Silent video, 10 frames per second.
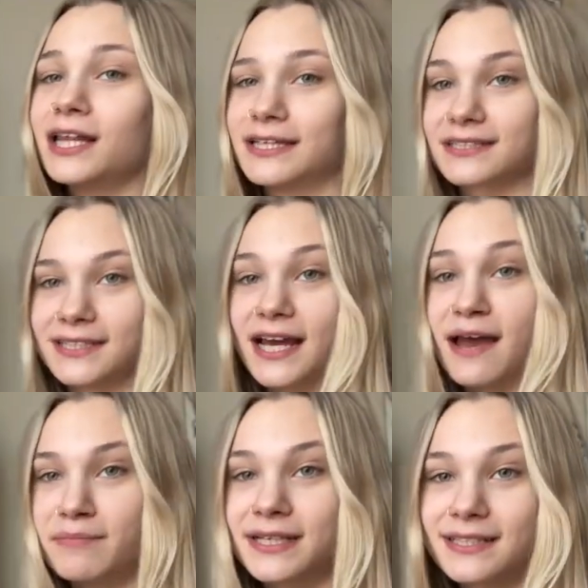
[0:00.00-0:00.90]
Listen,
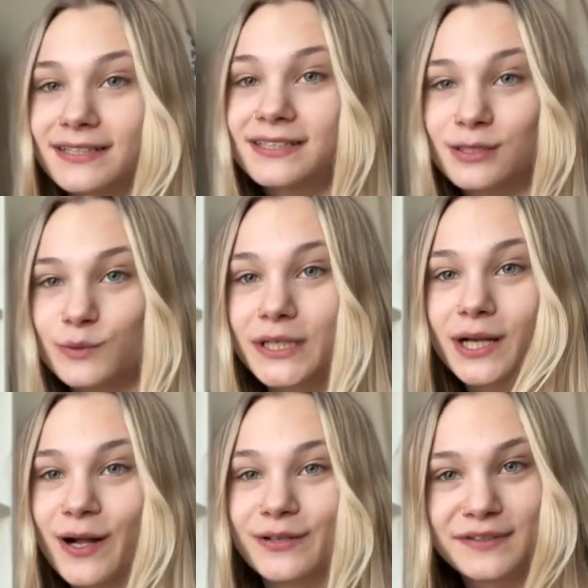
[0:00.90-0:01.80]
I'm excited to read
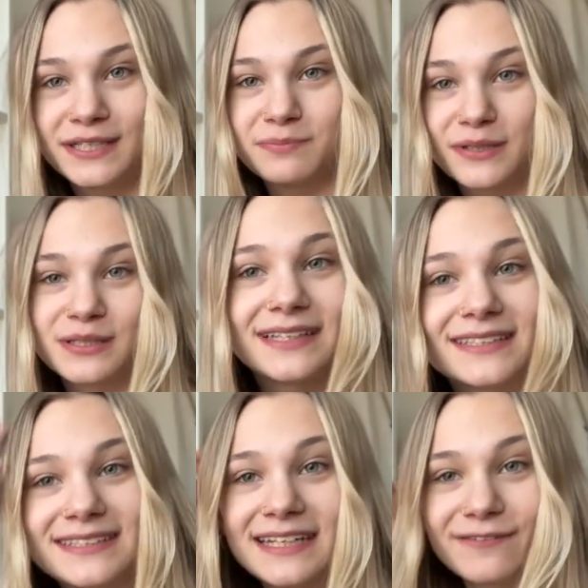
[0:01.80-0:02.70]
all of these books.
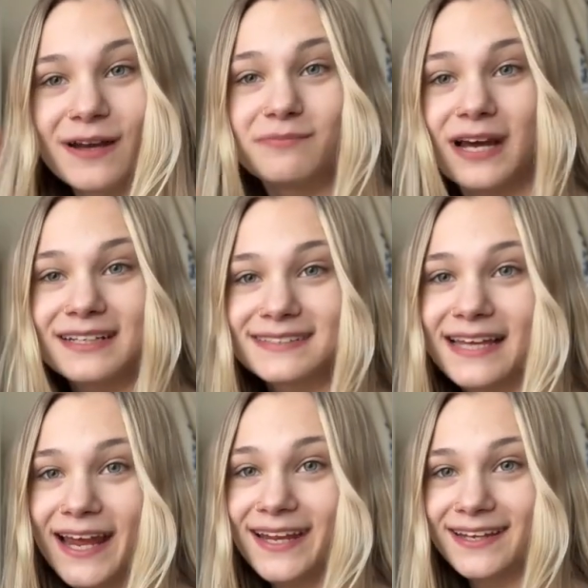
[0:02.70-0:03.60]
If I'm not
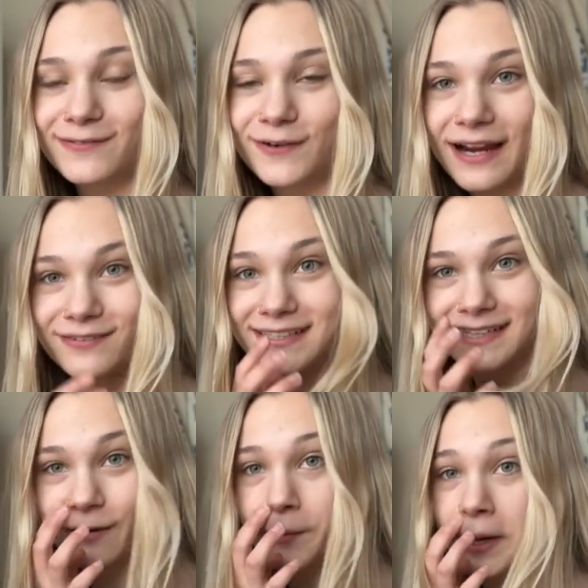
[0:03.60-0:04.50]
saying it for every
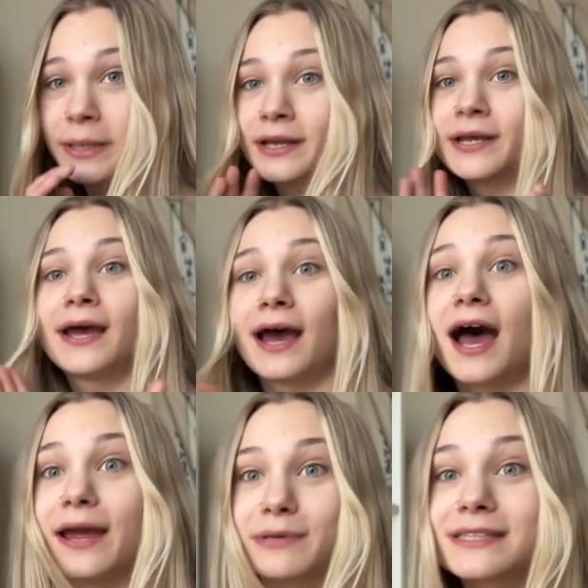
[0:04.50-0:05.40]
single one,
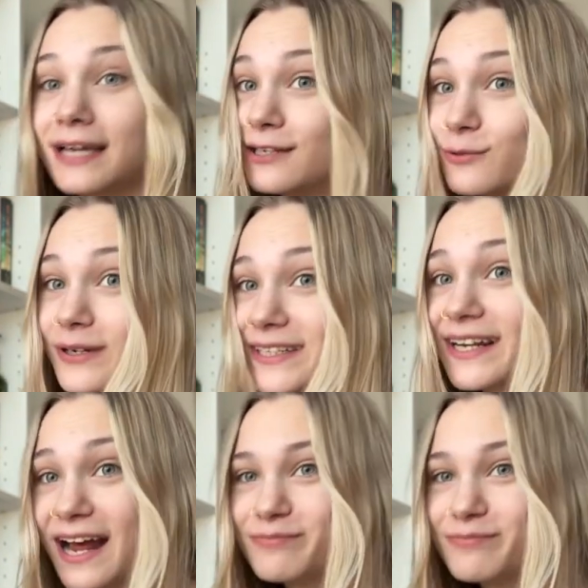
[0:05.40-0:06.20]
I'm excited to read it, I